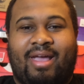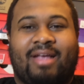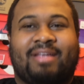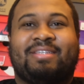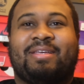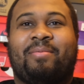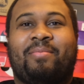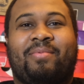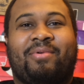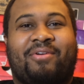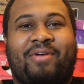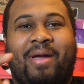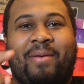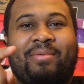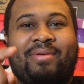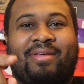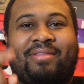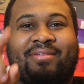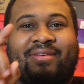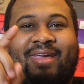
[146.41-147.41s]
Actually, I'm gonna grab
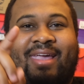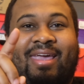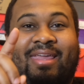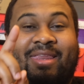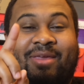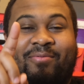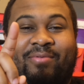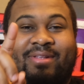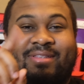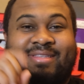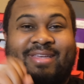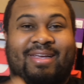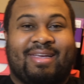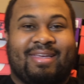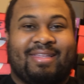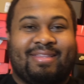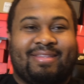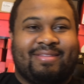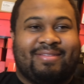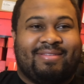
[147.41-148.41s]
another candy, one second.